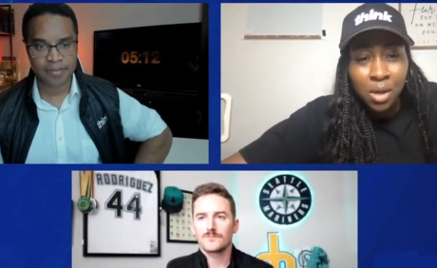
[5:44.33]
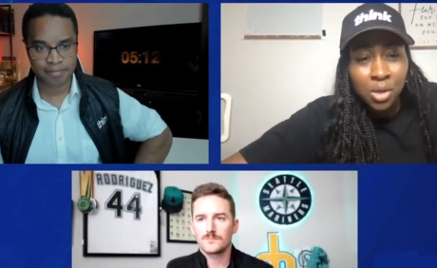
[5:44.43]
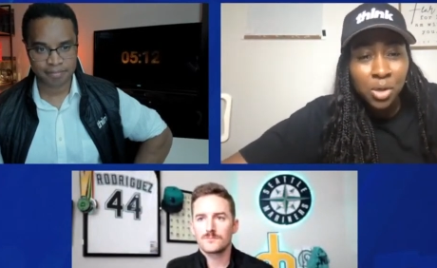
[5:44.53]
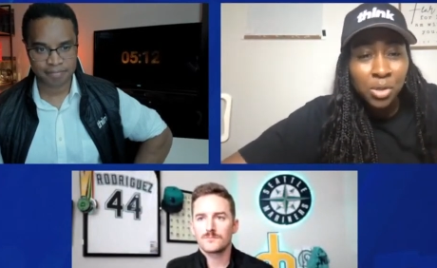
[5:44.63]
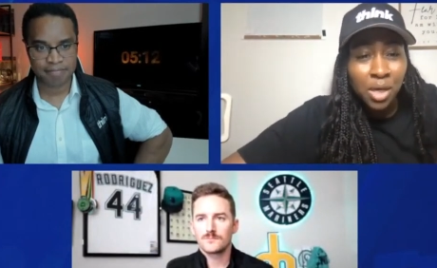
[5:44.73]

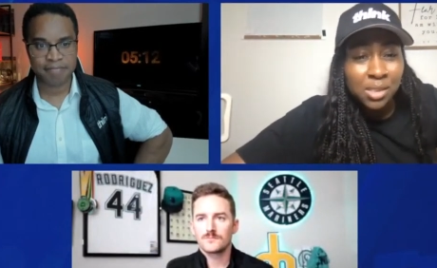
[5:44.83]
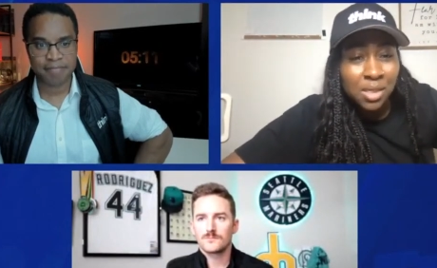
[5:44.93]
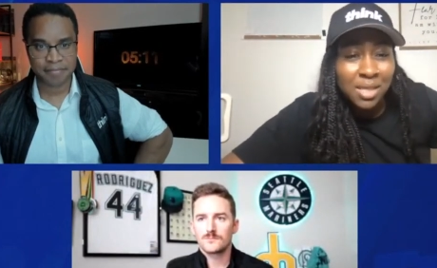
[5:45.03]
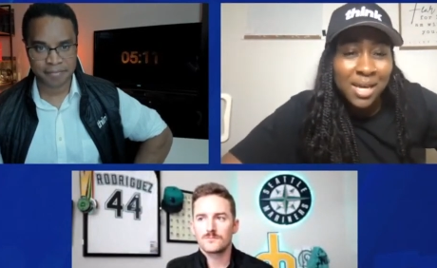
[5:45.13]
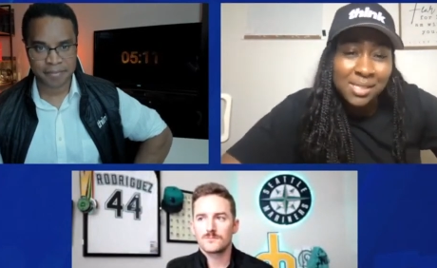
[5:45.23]
Speaker 1: your thoughts
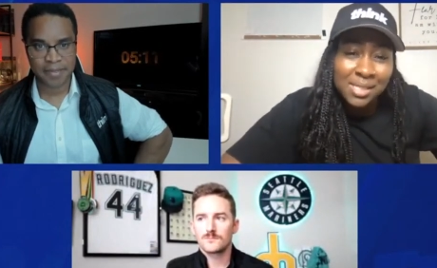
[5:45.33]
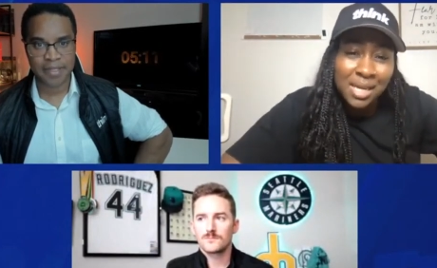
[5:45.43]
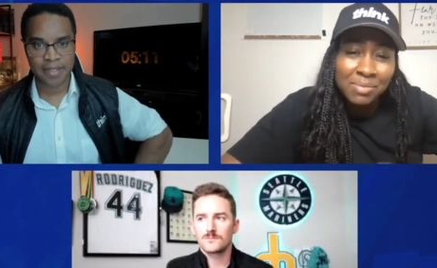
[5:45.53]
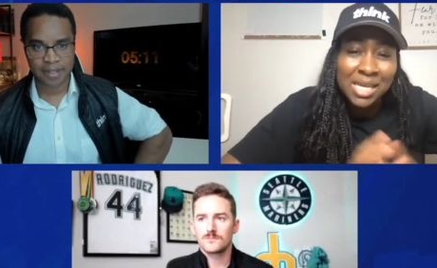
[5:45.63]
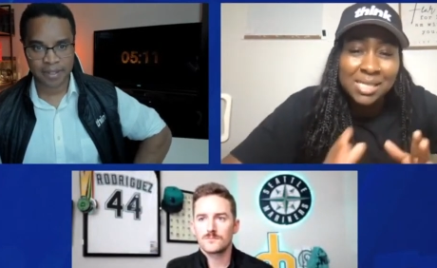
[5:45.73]
on that,
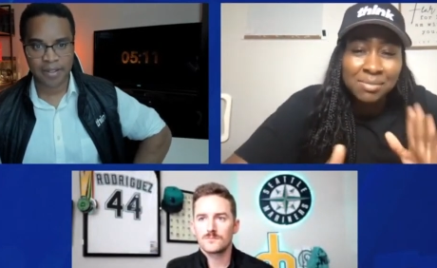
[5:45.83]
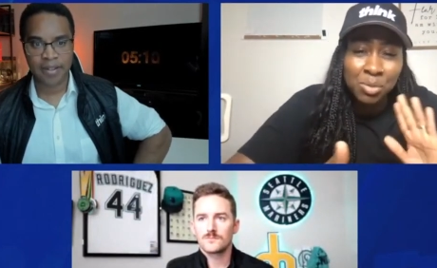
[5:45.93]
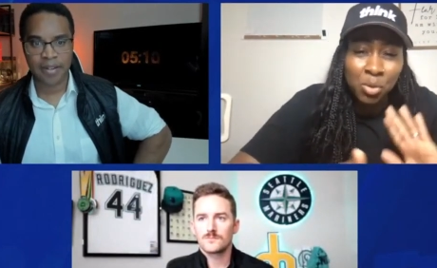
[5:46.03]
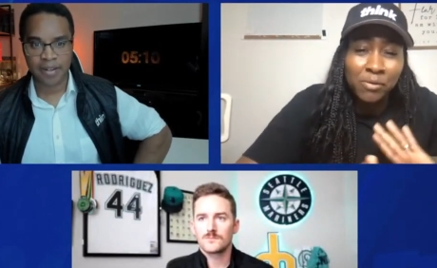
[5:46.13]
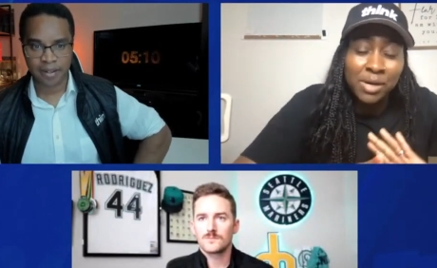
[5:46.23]
Sam. That seems more